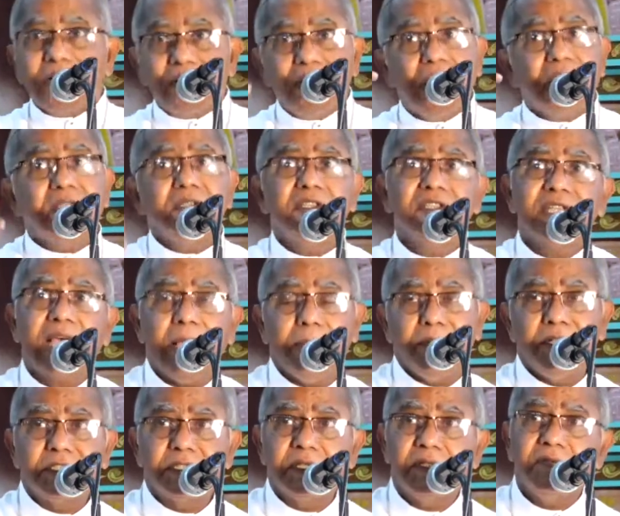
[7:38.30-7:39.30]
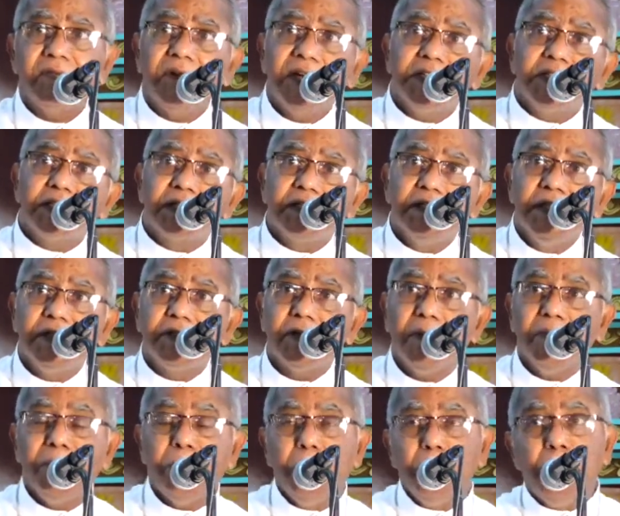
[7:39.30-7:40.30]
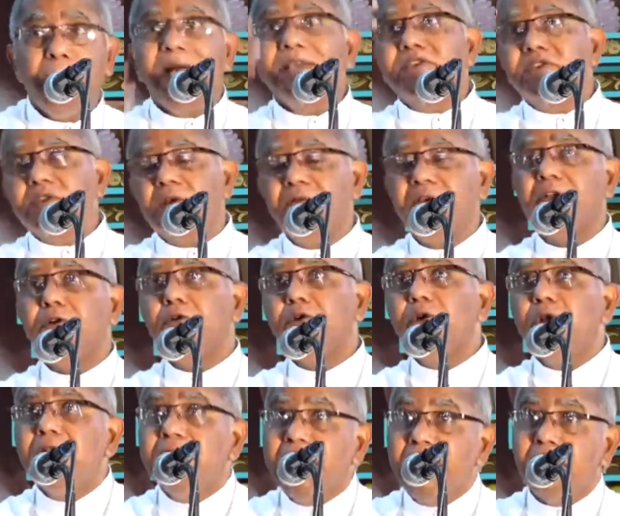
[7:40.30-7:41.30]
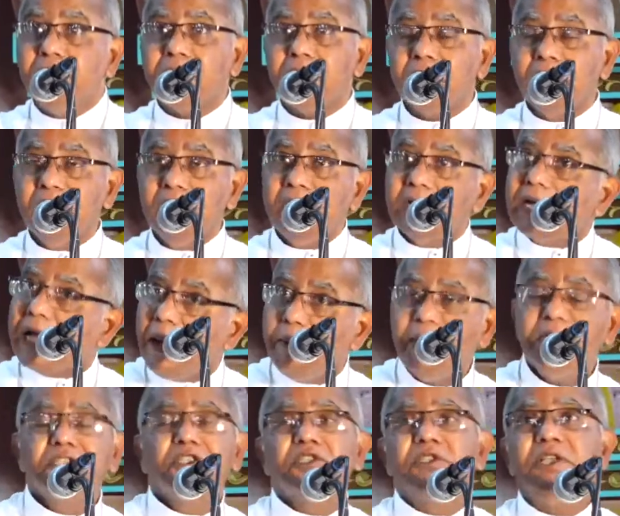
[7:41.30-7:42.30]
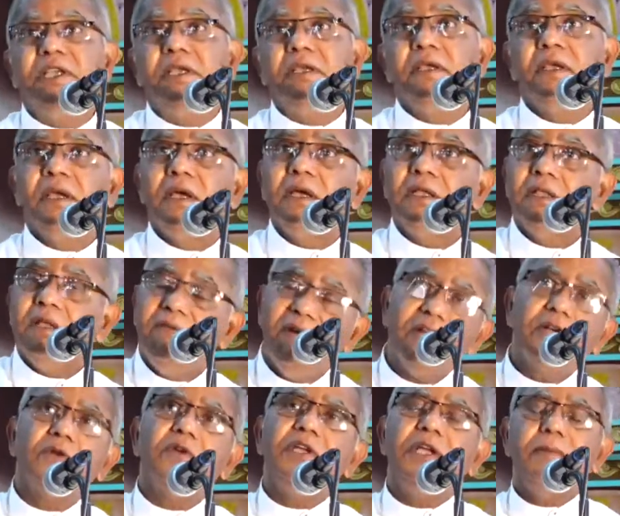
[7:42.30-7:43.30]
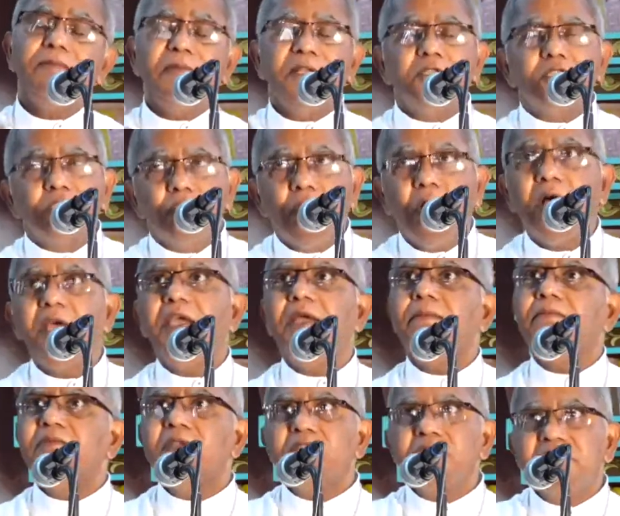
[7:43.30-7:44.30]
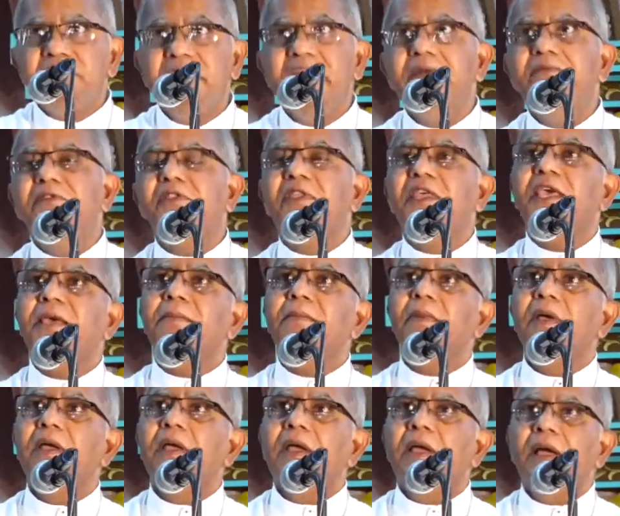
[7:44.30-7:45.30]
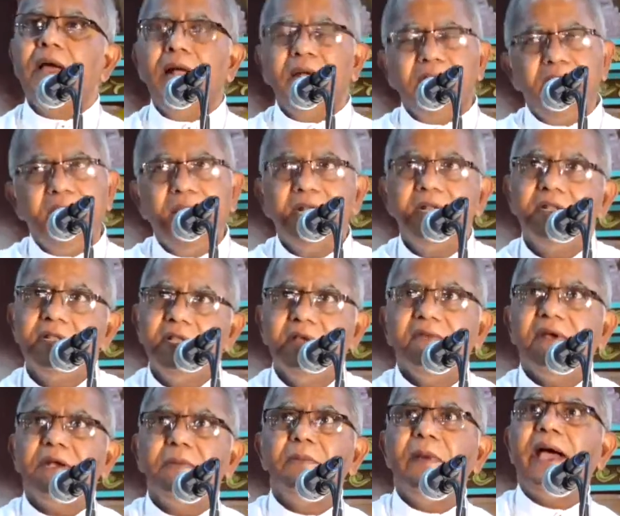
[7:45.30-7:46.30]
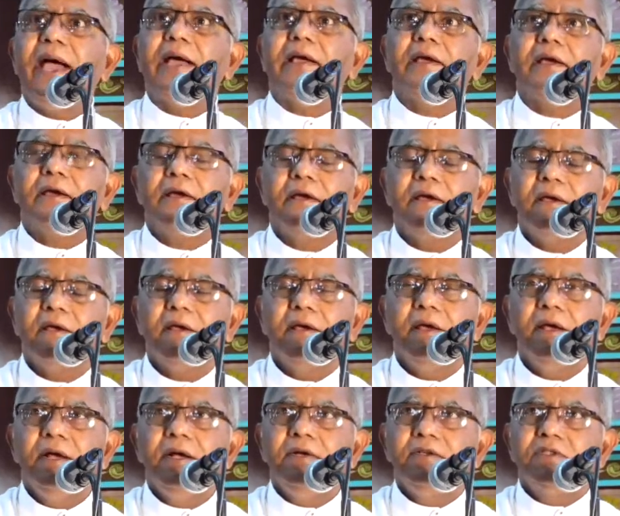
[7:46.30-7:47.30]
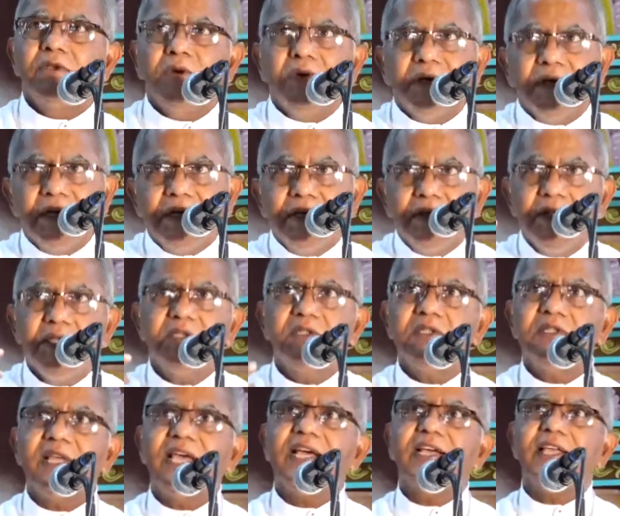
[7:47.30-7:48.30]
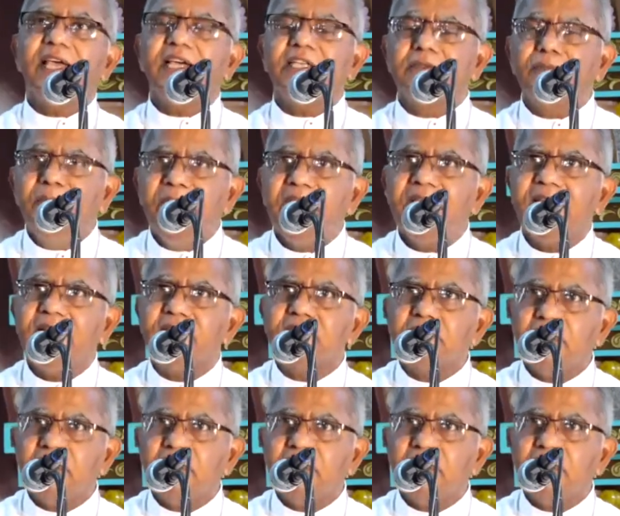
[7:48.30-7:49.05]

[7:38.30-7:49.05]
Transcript: the disciples, they told, Master, where do you live? Come and see. They went to him, they saw him, they stayed with him, and then they went back. So this is the experience